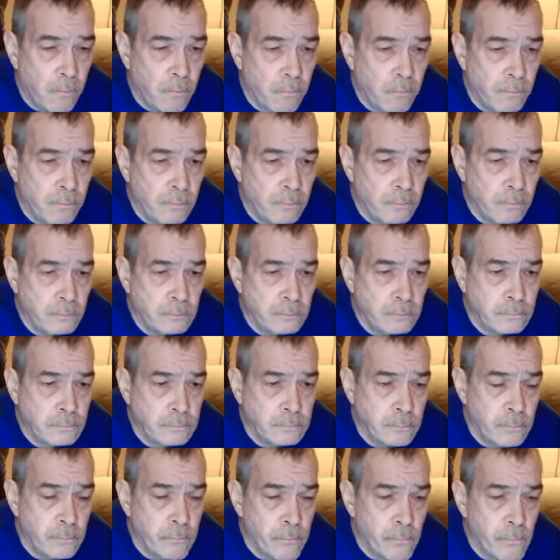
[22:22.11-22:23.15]
So
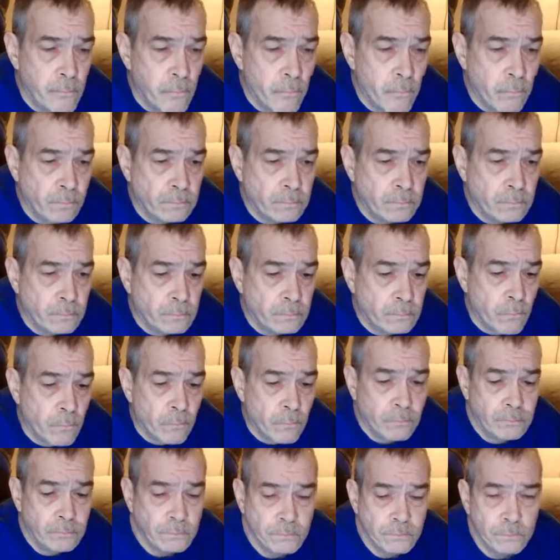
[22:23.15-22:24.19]
he ain't had no
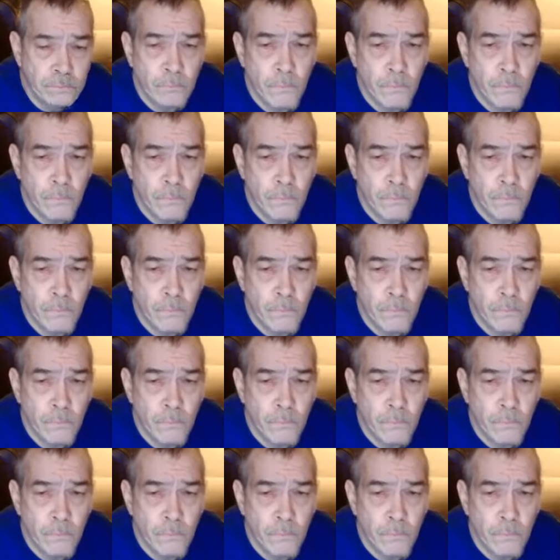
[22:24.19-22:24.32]
wet